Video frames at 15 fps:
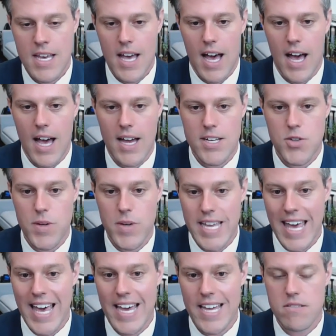to,
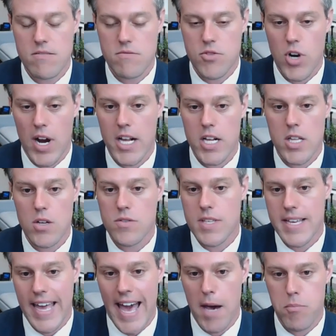again, try to close the
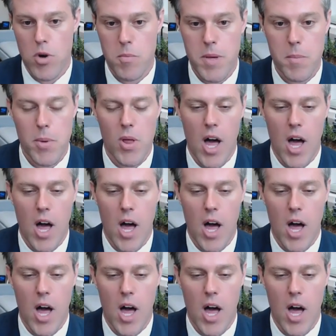gap where people